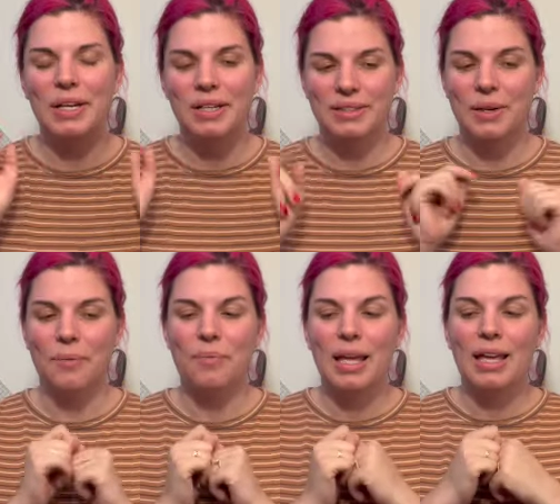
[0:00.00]
So
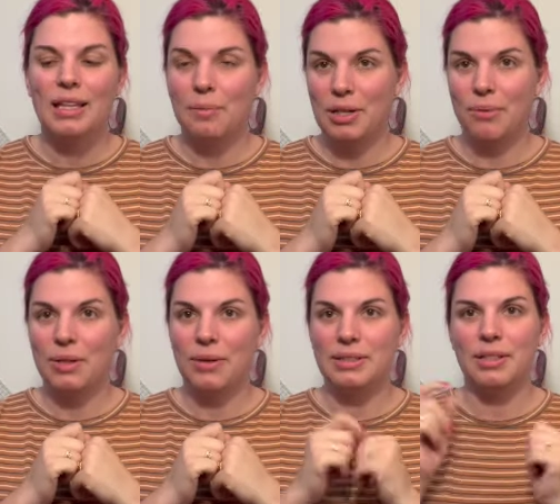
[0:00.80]
let me know what you
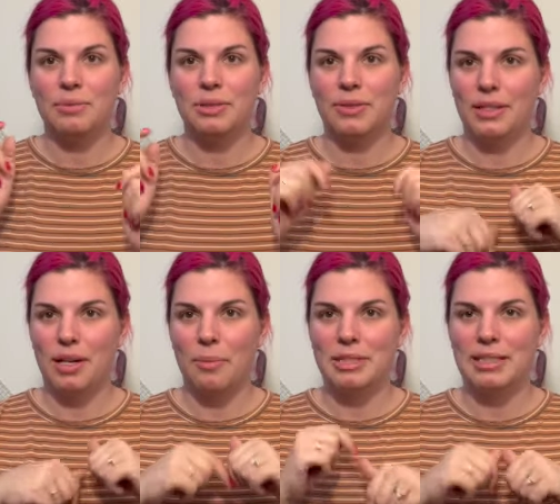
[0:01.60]
guys are up to in the
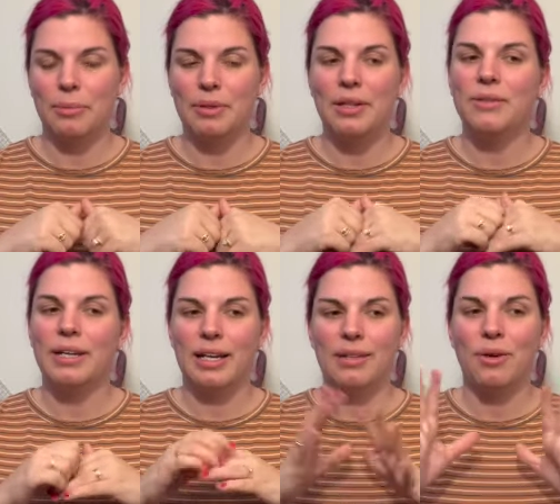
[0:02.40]
comments down below,
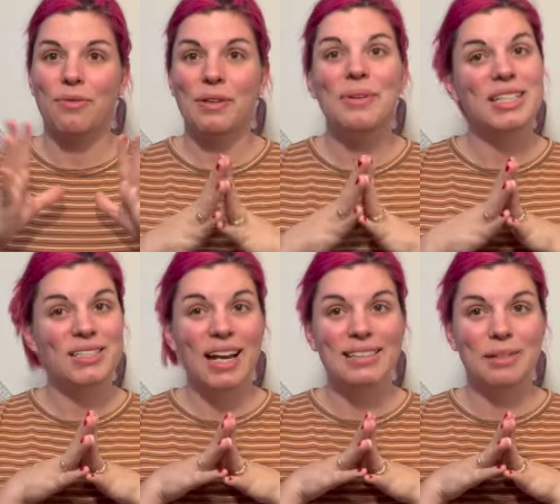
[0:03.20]
and hopefully we can
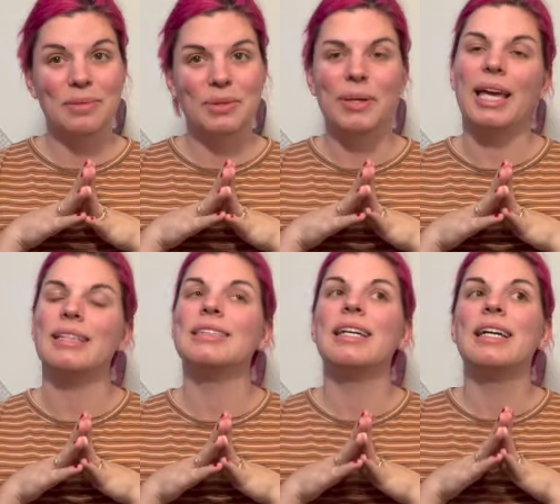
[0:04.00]
chat some this weekend.